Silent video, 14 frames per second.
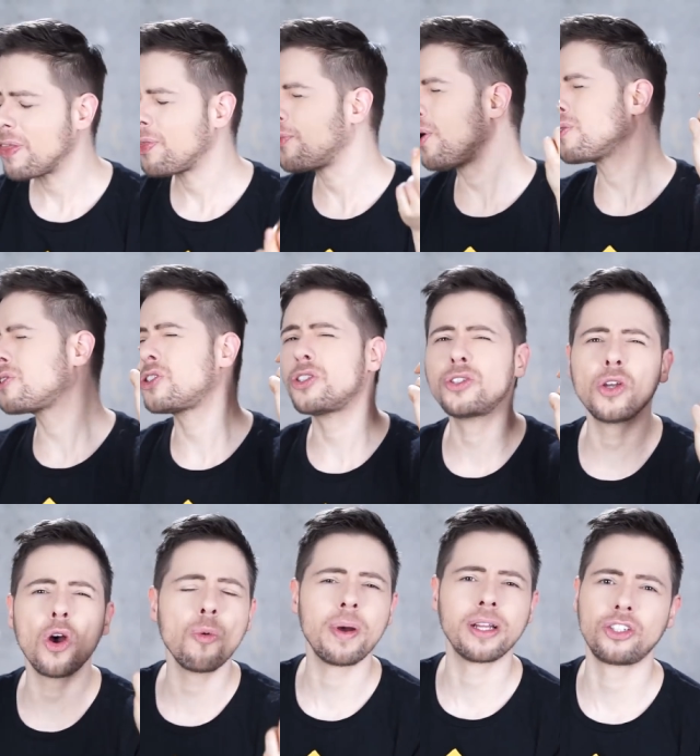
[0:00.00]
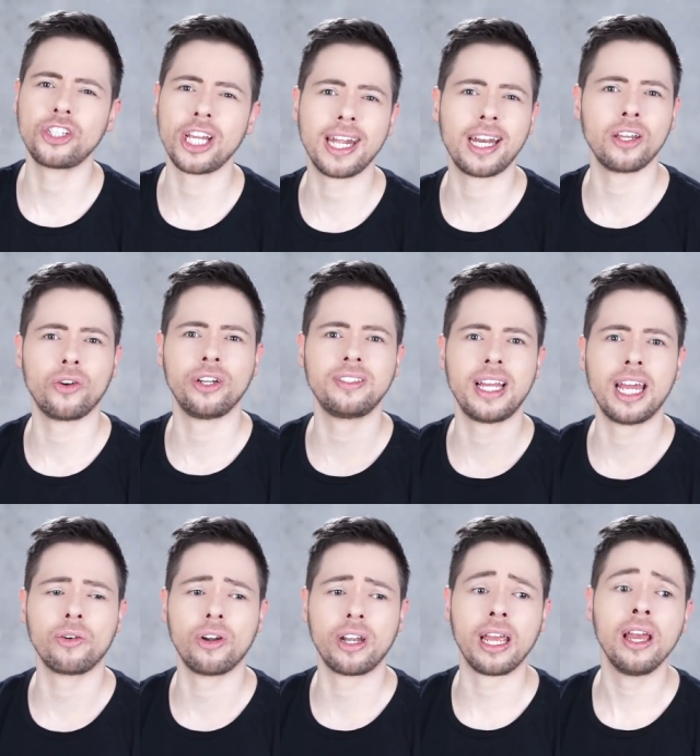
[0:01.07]
It throws so much shade on your
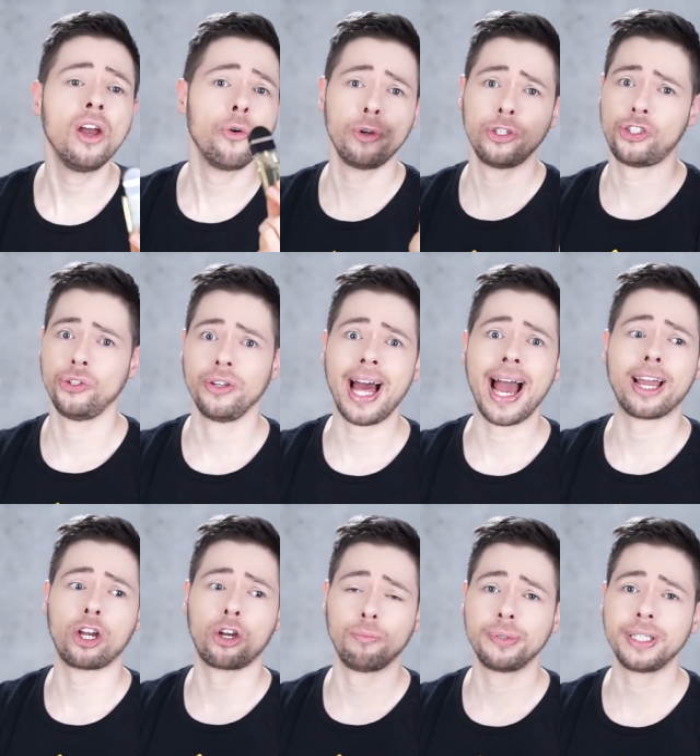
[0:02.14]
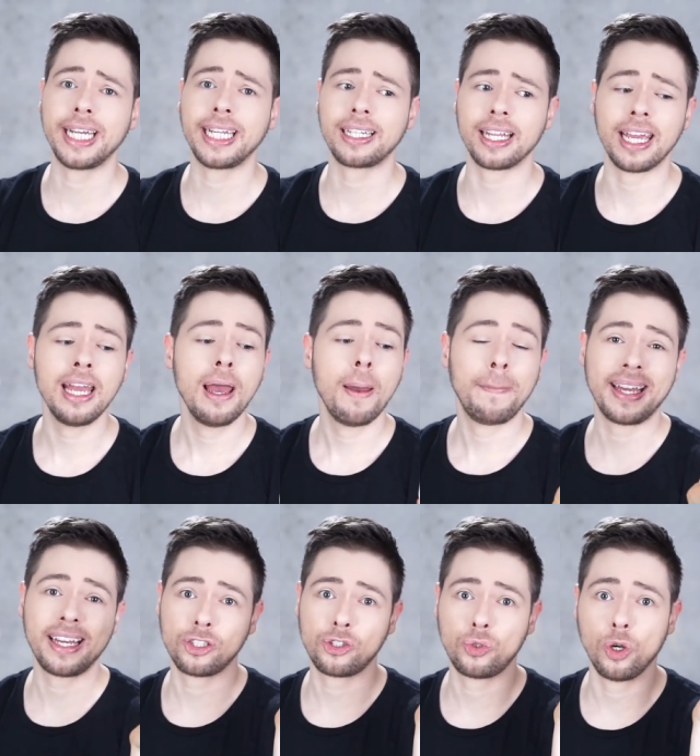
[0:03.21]
integrity, which you lack completely,
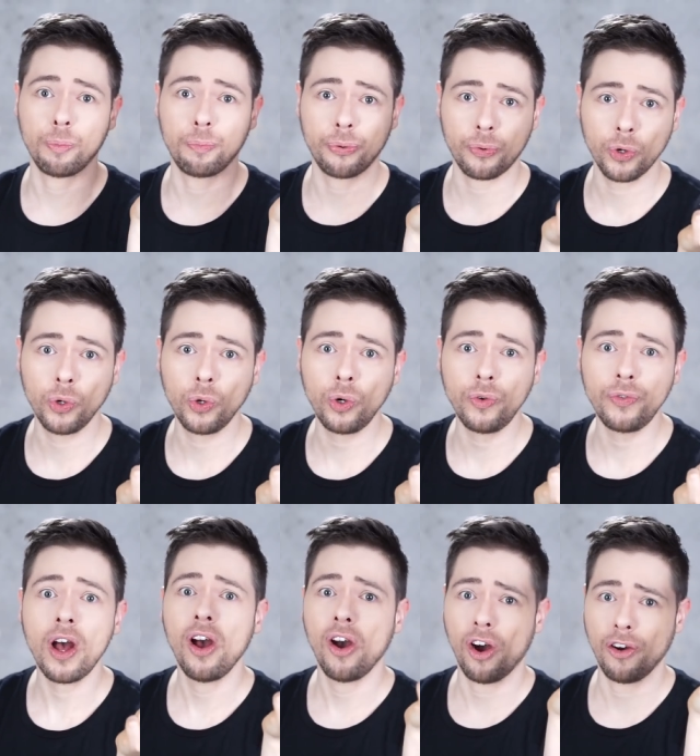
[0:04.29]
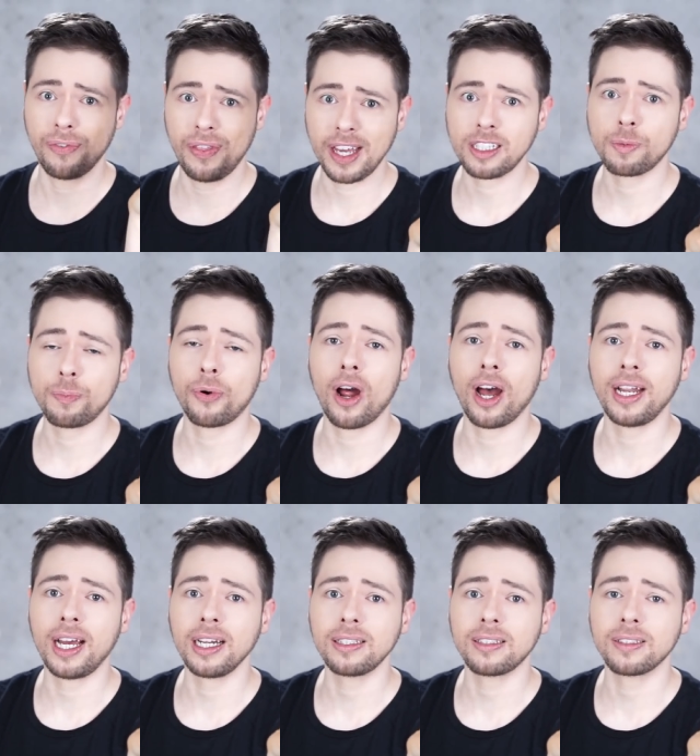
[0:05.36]
because to approve of this
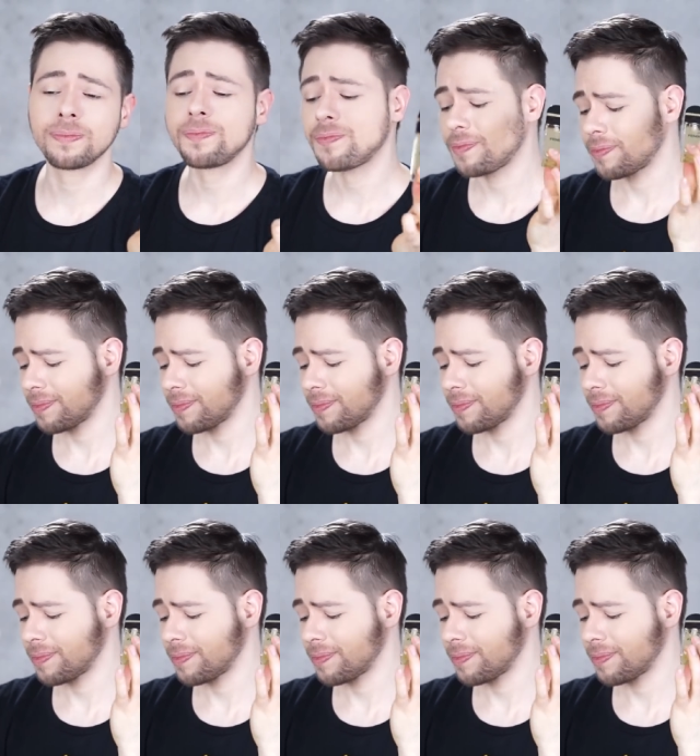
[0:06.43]
product